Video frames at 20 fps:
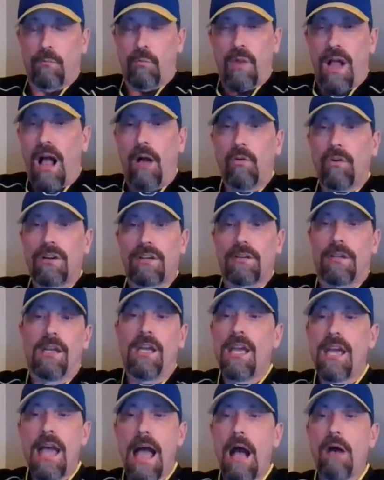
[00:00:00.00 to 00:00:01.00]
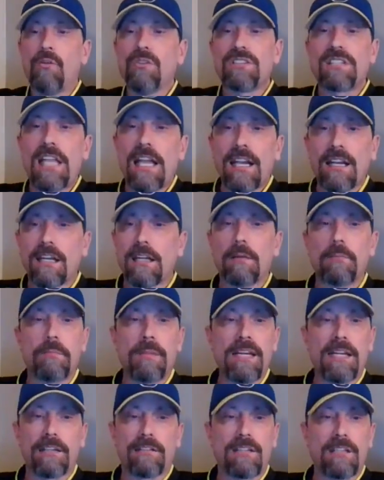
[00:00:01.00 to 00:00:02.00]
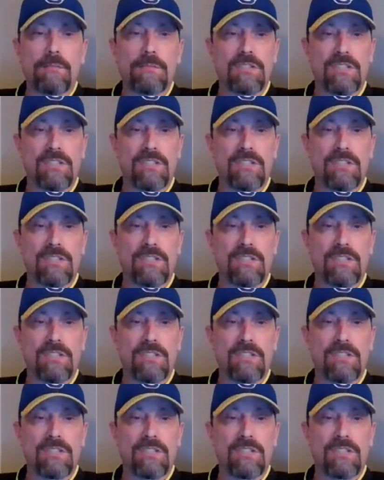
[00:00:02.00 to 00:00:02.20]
How is that going to make a team